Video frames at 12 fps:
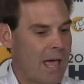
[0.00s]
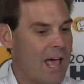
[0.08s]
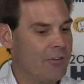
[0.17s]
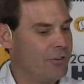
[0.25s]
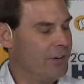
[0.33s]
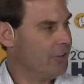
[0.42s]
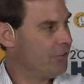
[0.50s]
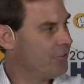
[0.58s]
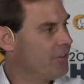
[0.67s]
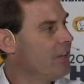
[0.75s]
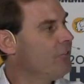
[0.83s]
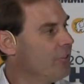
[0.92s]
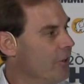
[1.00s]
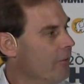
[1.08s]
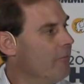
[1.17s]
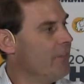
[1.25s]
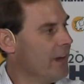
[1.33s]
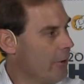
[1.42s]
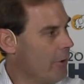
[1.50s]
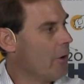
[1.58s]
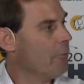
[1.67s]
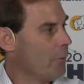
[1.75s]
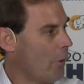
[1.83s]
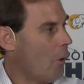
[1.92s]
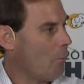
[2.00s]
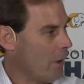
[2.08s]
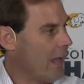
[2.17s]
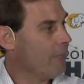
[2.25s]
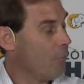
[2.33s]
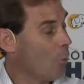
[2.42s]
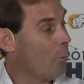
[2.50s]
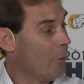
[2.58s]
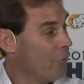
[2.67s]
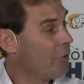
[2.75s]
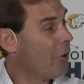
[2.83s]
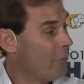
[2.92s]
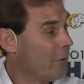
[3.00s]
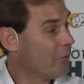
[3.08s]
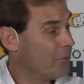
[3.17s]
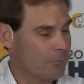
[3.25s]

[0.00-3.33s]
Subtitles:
as an extension of their overall platform or service.